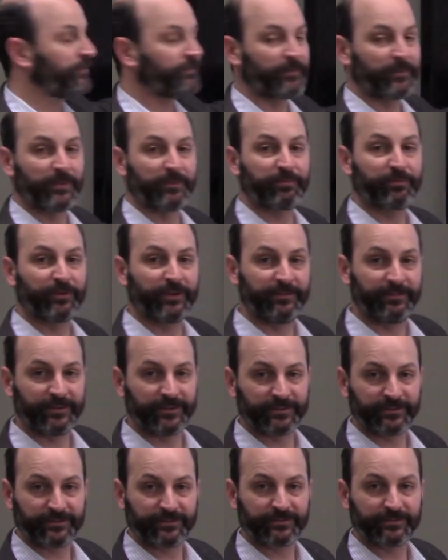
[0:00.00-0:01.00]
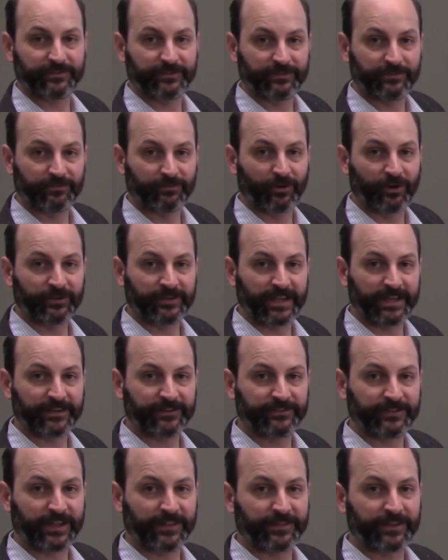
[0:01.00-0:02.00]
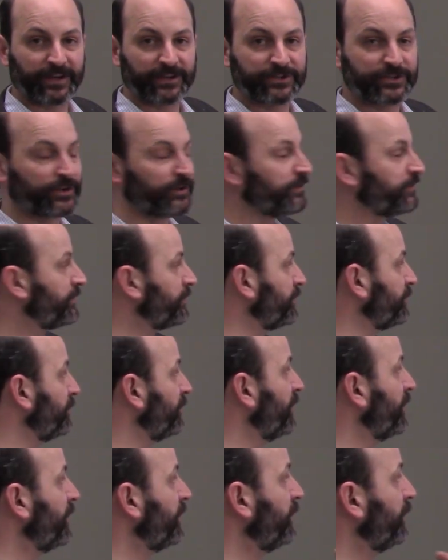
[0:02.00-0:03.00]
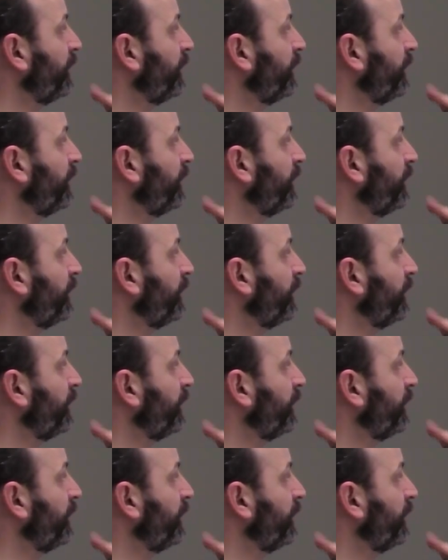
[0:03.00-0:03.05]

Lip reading: from the previous raw data set that I showed you. You